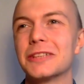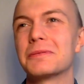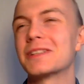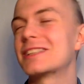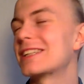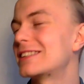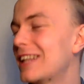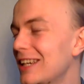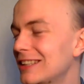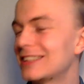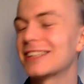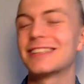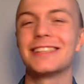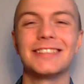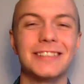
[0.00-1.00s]
But
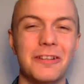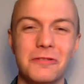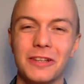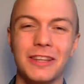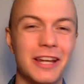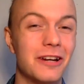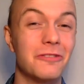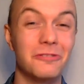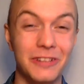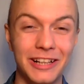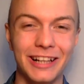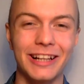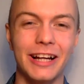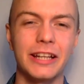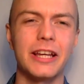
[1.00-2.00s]
statistics is something that I really
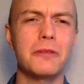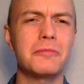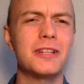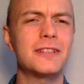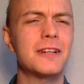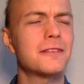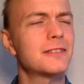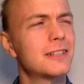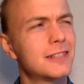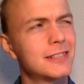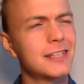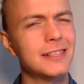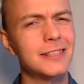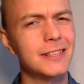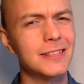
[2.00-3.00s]
like. How many times did I
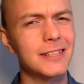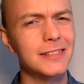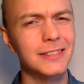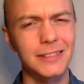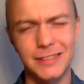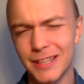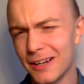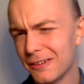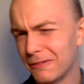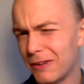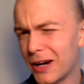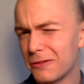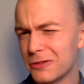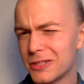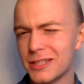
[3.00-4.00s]
say statistics now?
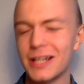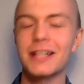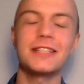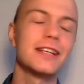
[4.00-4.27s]
5 or 6?